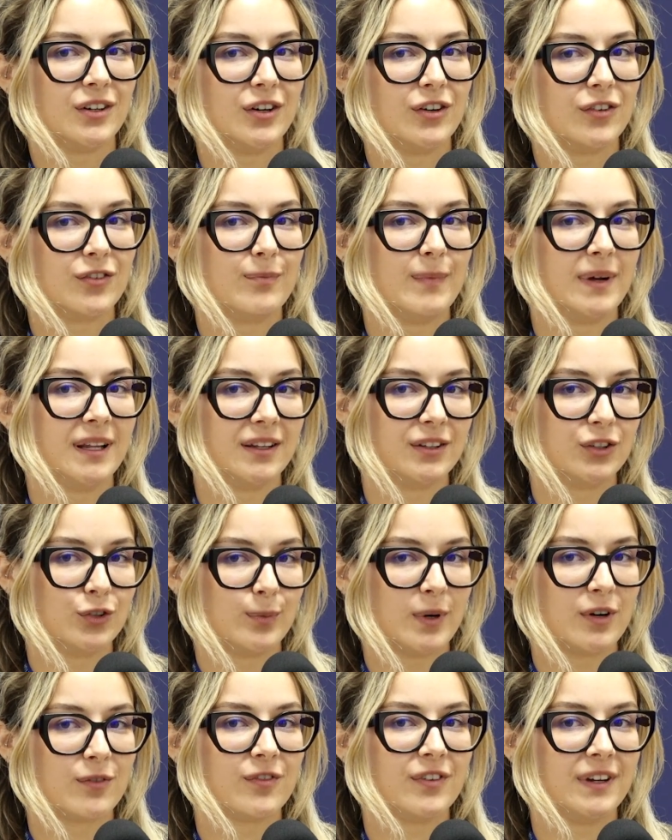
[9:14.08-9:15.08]
of
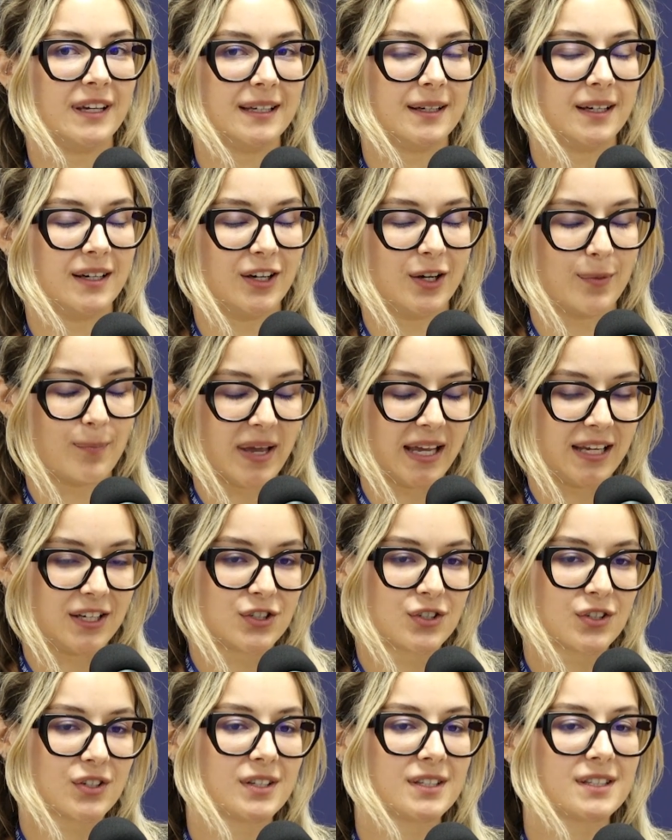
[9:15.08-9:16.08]
melanoma
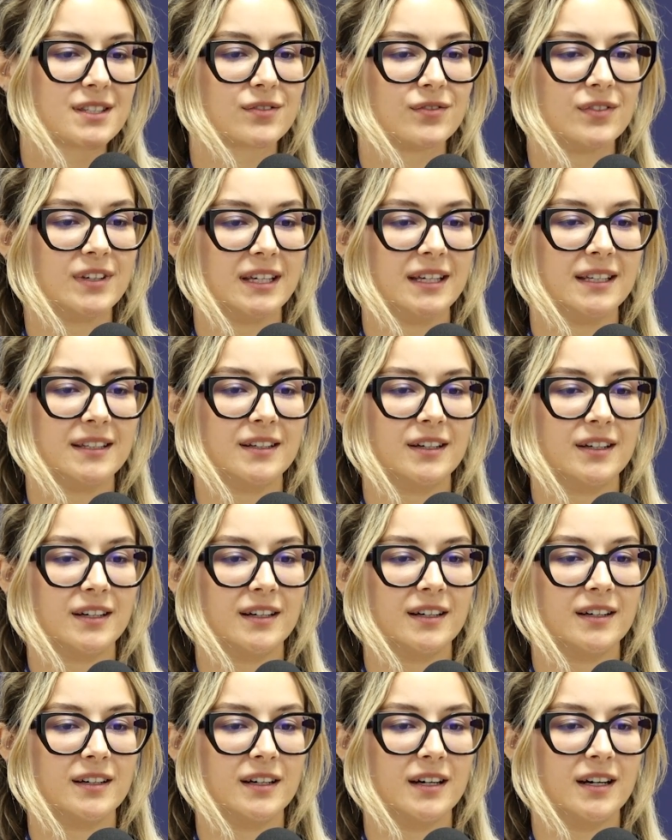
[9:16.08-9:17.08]
patients with
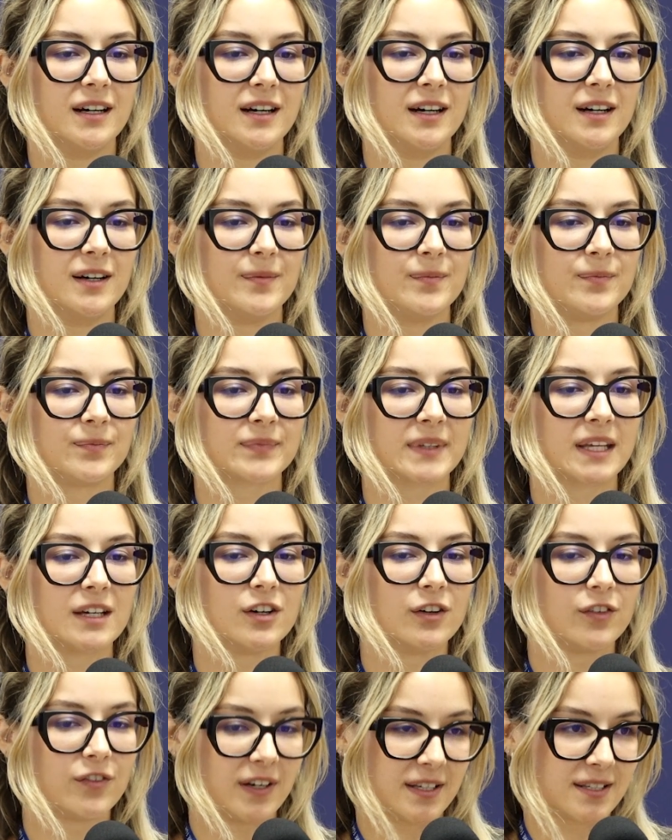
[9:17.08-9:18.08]

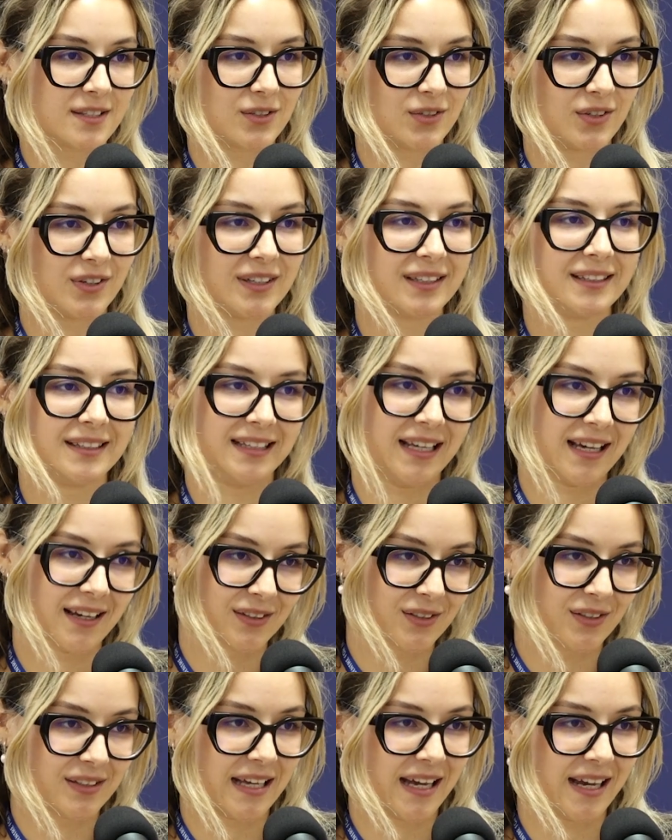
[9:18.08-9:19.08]
faster
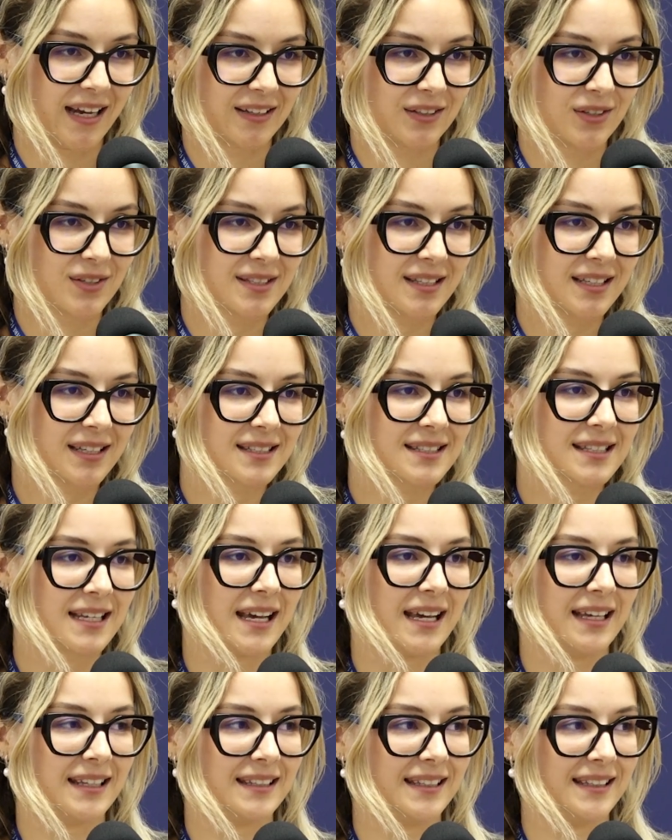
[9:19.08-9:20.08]
diagnostics,
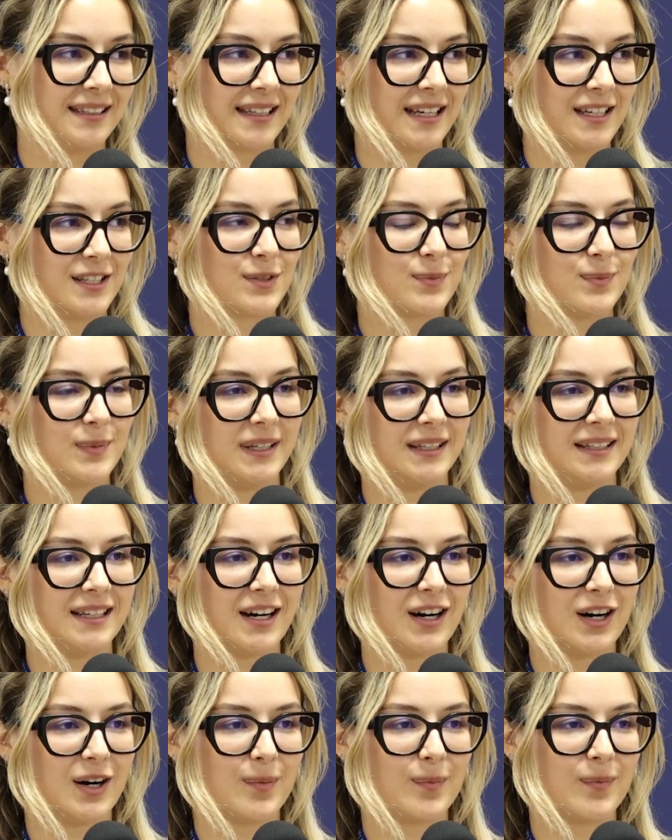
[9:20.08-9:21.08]
and it can speed
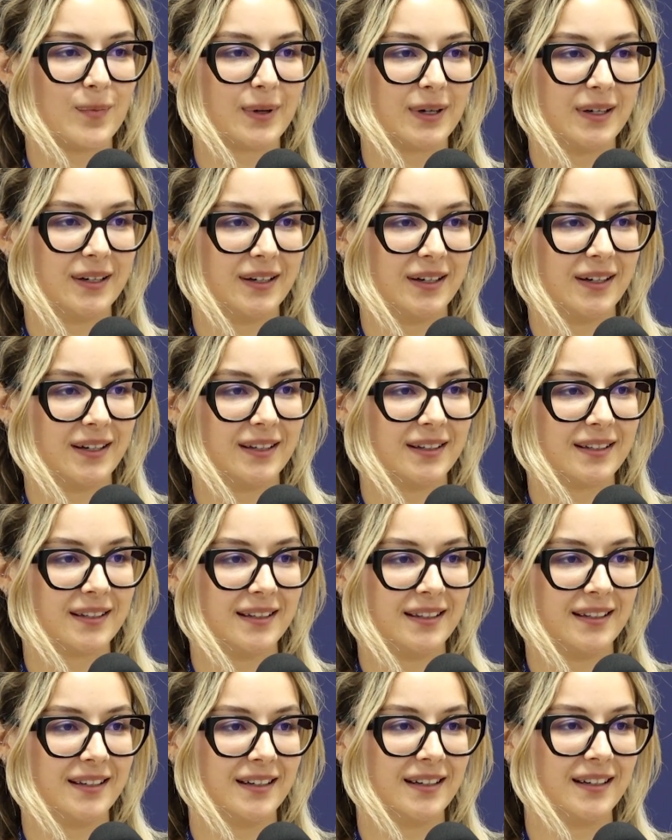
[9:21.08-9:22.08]
up
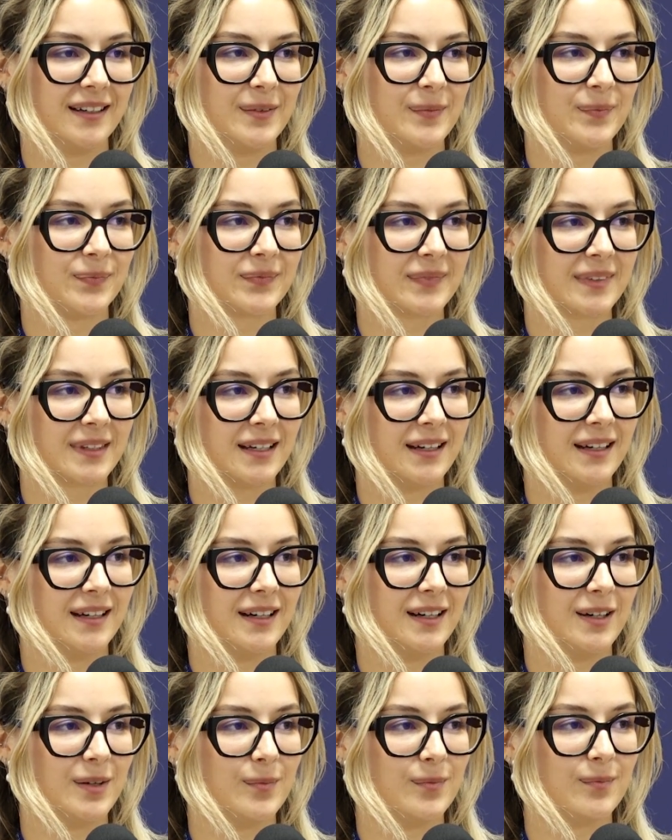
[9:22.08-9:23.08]
the
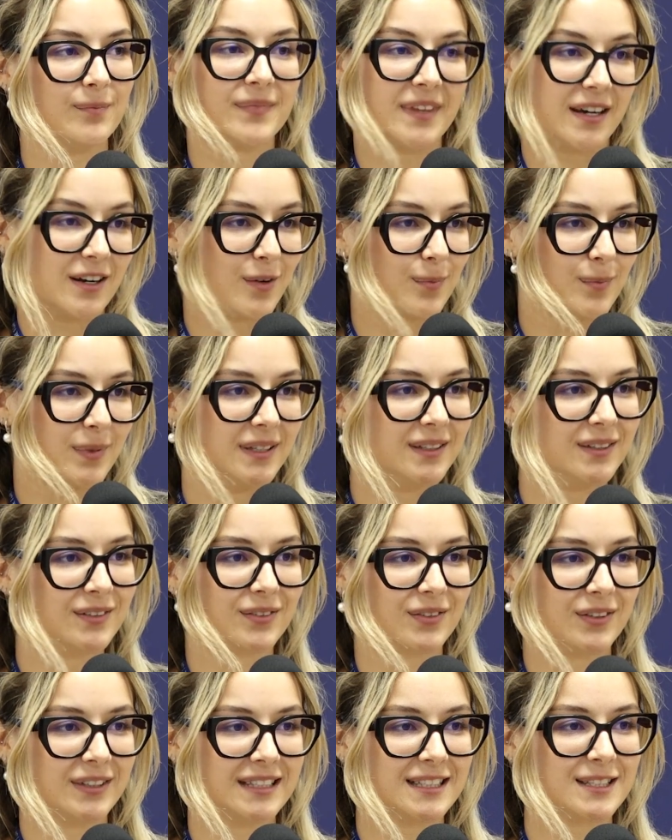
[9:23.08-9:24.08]
therapy
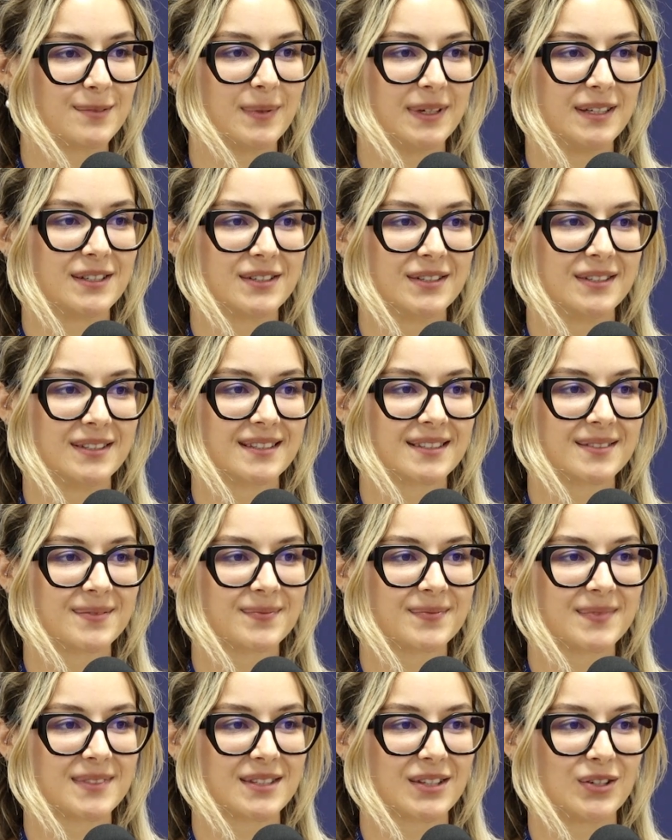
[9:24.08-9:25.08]
for these patients.
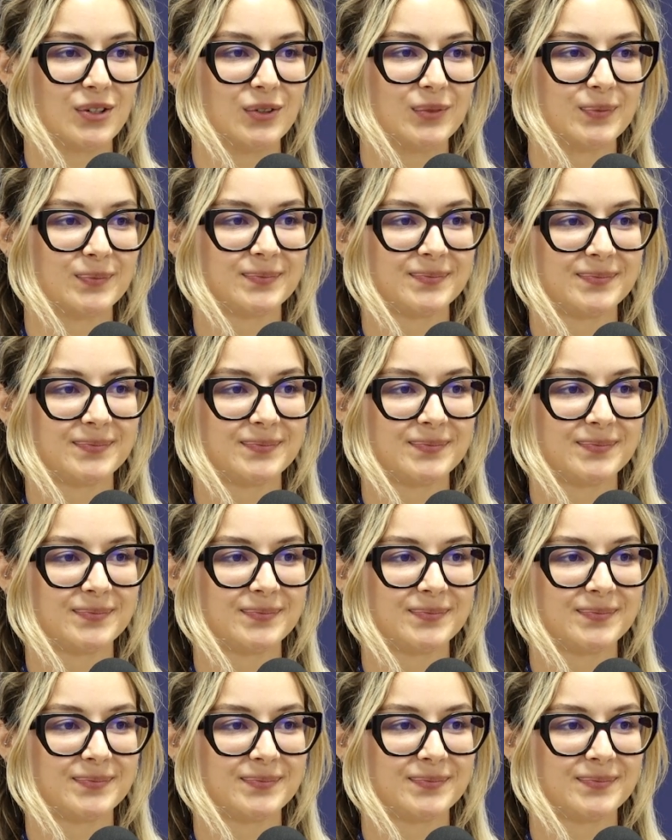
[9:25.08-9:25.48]
So